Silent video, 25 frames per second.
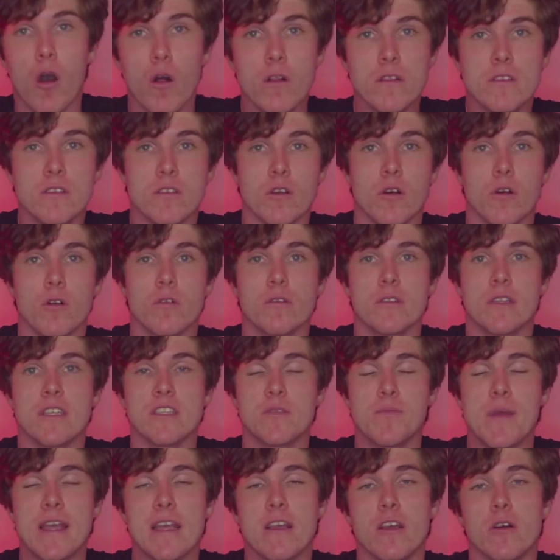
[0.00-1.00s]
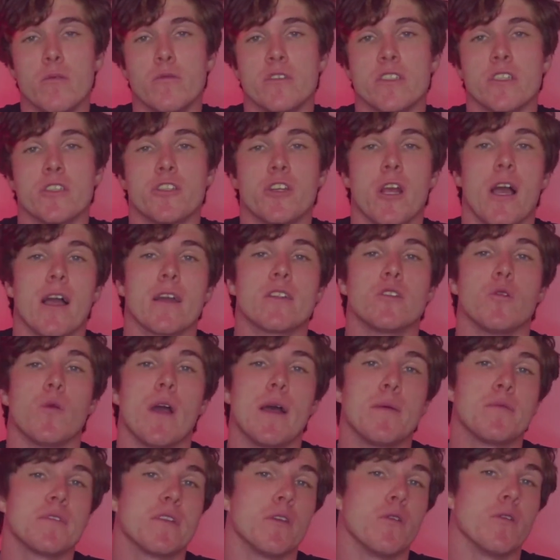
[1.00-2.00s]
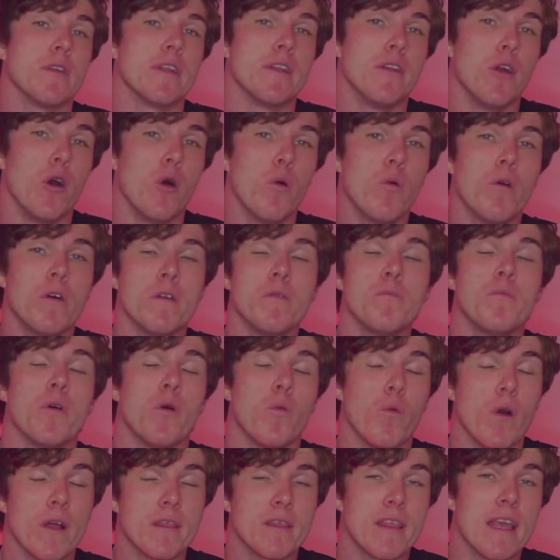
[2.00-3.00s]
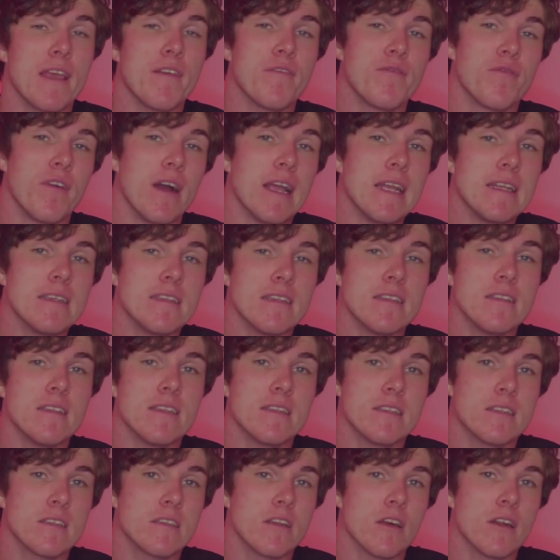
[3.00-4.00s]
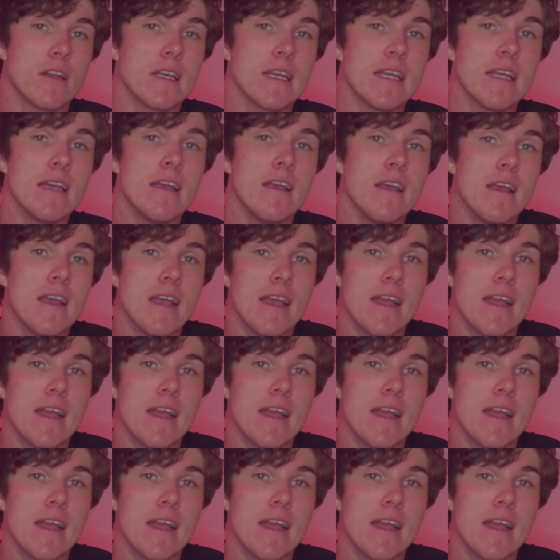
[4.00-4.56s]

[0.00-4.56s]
Also, this may come as a shock to absolutely no one, but what they find in this study